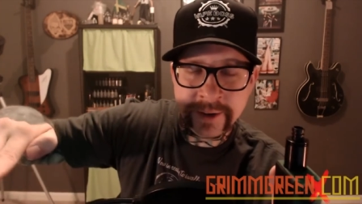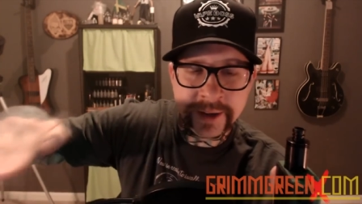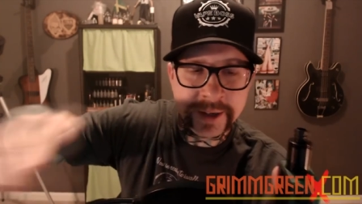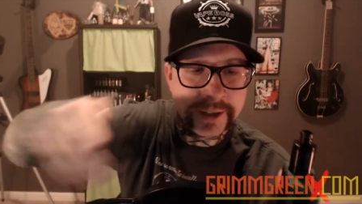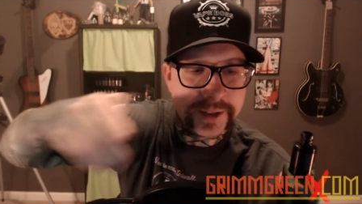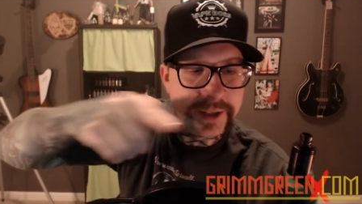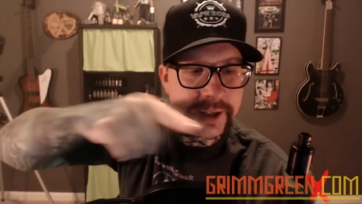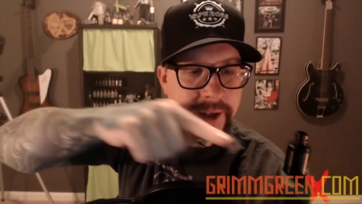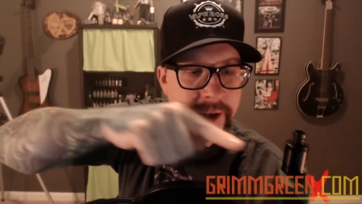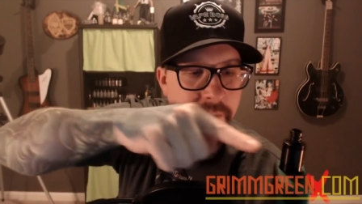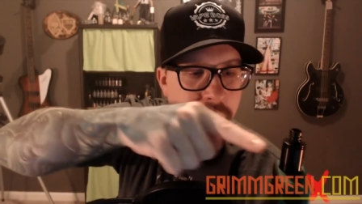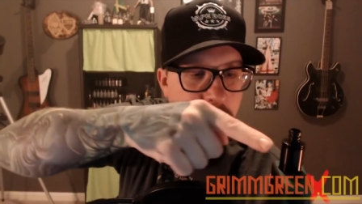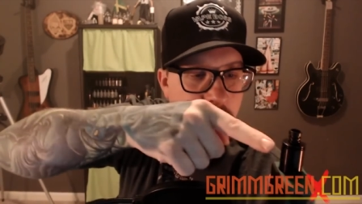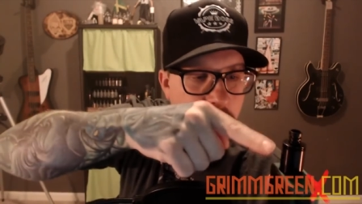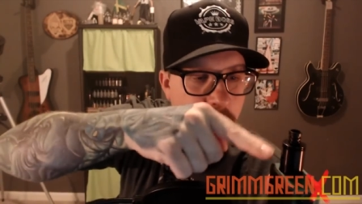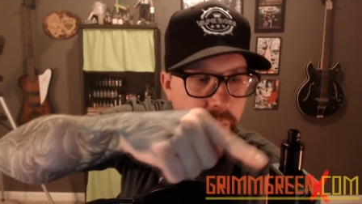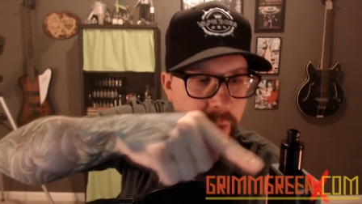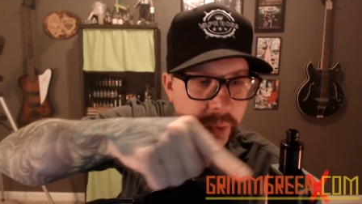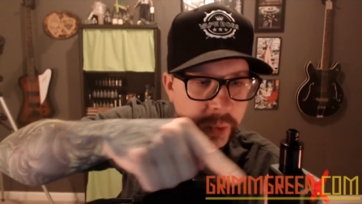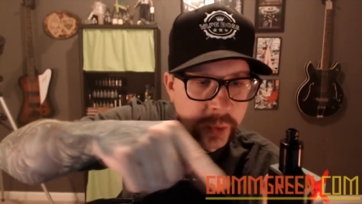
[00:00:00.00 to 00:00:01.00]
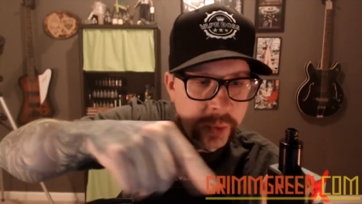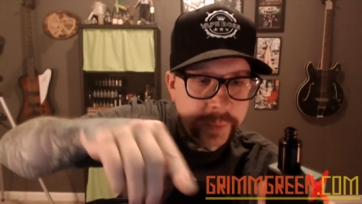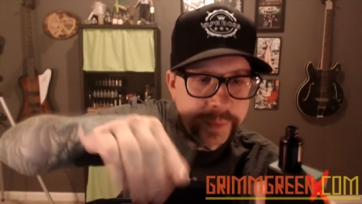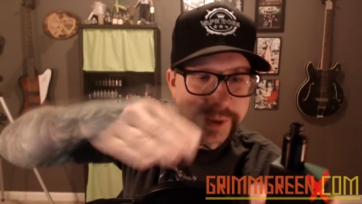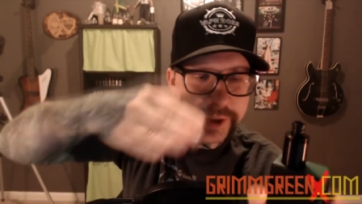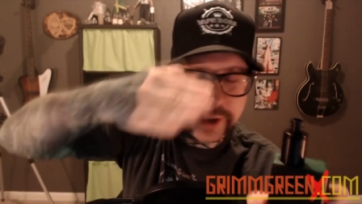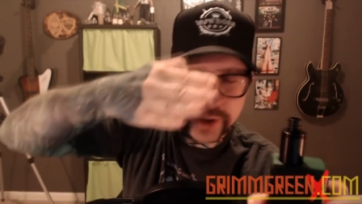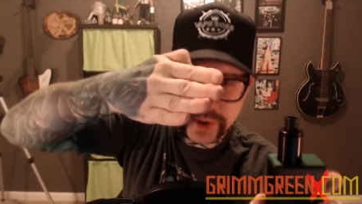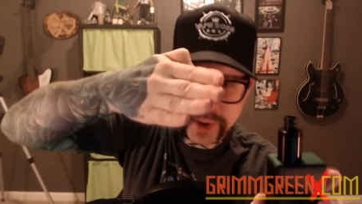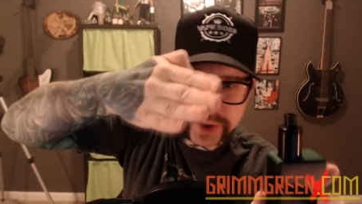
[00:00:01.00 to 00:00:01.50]
and it's going to whoop,
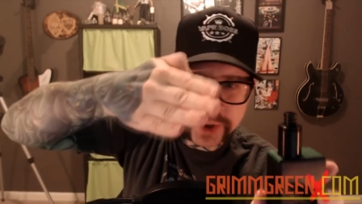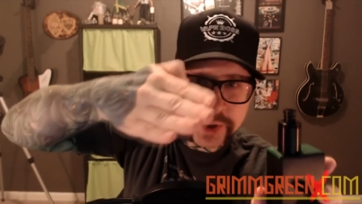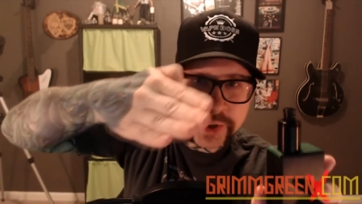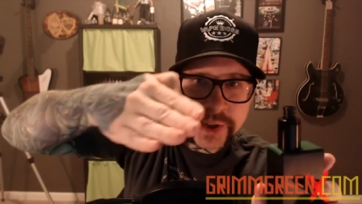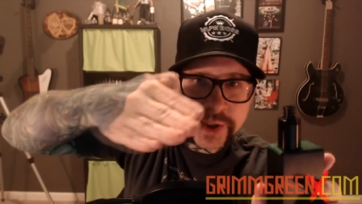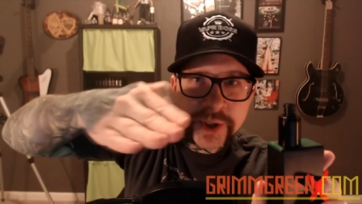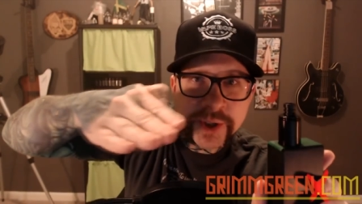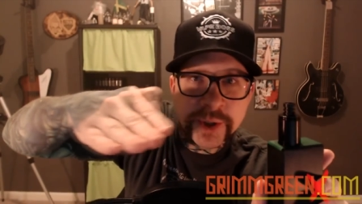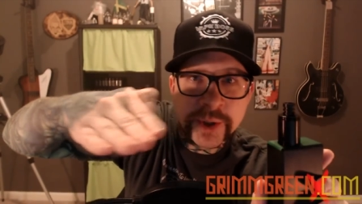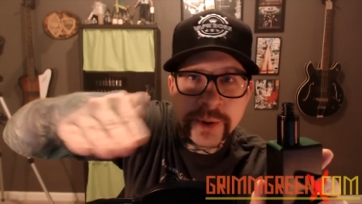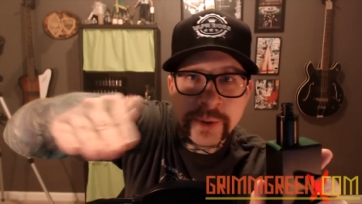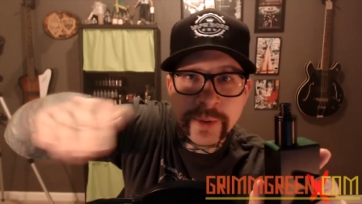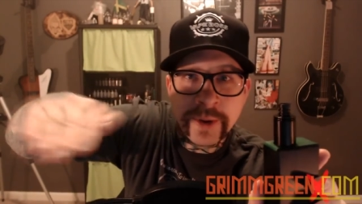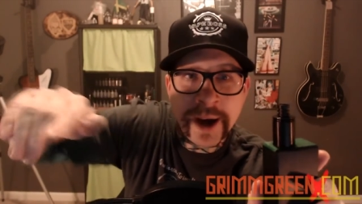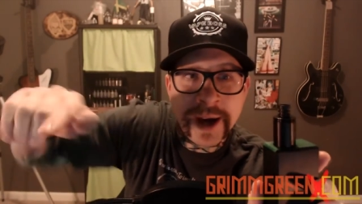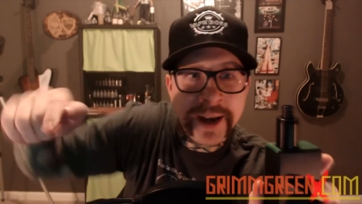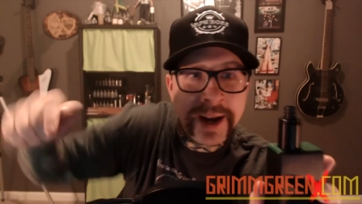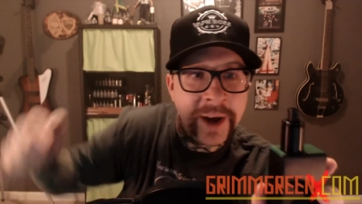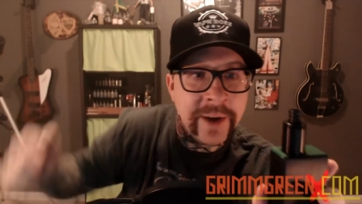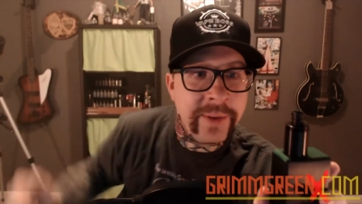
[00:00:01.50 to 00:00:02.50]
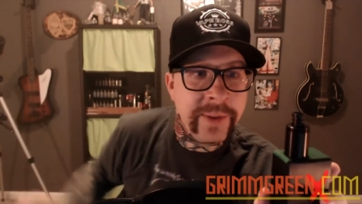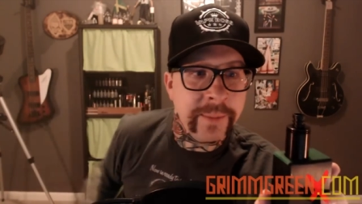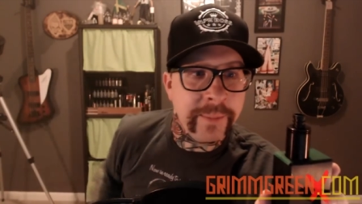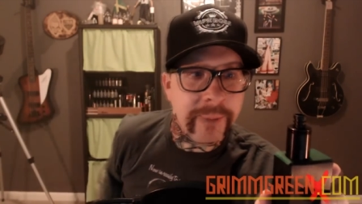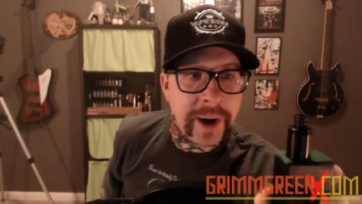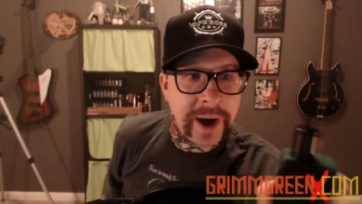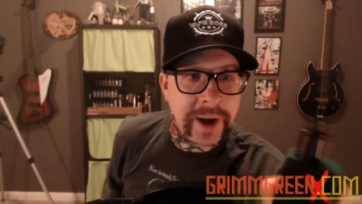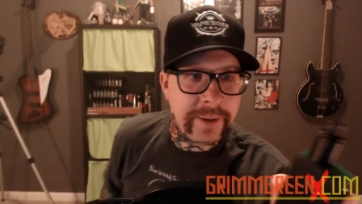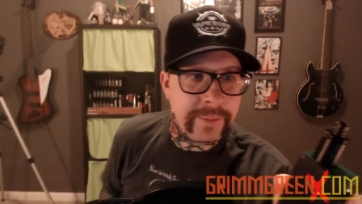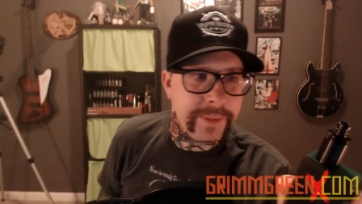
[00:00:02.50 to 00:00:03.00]
it's just going to scoot right out the
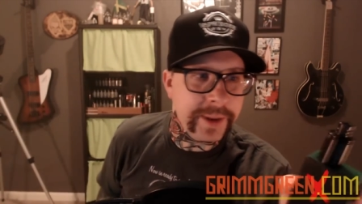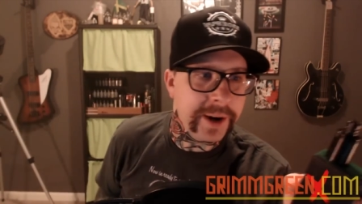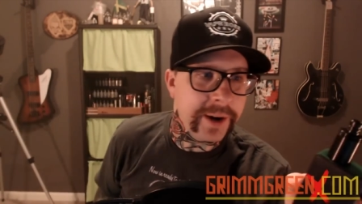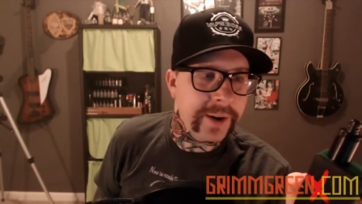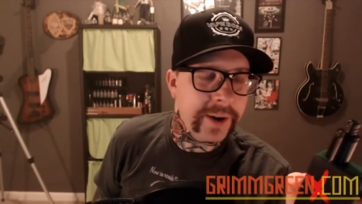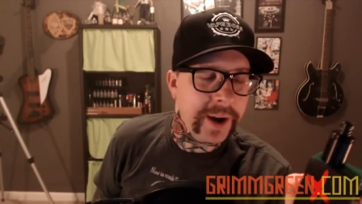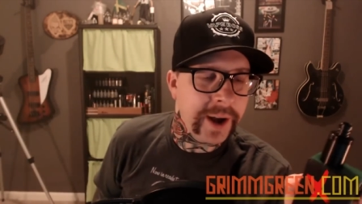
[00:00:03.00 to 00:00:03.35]
bottom there.